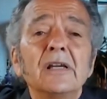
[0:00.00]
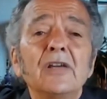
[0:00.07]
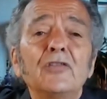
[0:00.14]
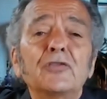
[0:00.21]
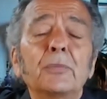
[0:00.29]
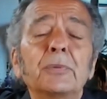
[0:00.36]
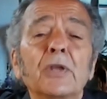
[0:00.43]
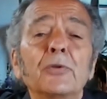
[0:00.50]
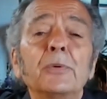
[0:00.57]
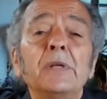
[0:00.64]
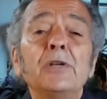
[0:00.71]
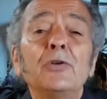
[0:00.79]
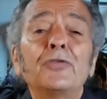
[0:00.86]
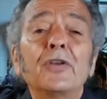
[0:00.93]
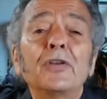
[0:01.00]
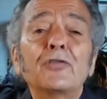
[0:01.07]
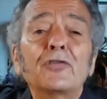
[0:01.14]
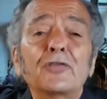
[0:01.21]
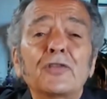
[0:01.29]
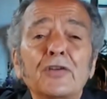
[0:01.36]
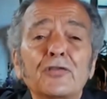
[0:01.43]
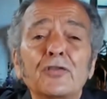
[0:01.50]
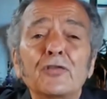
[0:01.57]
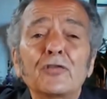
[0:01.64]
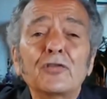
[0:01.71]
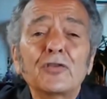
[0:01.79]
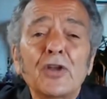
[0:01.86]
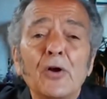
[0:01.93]
He said, they'll be using sticks and
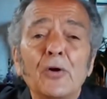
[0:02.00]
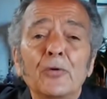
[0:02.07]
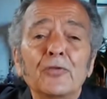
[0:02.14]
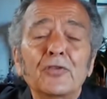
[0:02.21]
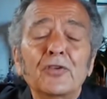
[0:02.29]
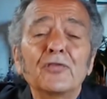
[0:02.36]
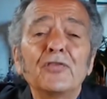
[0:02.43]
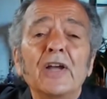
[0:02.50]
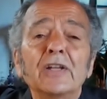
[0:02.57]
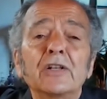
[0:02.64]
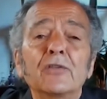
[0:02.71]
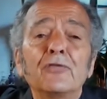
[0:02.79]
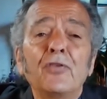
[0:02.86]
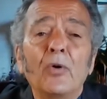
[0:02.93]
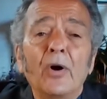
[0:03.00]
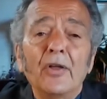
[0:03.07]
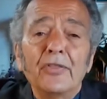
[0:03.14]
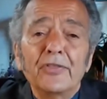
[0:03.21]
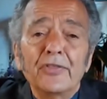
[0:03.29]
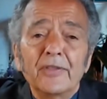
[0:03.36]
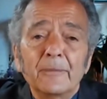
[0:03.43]
stones to fight the fourth.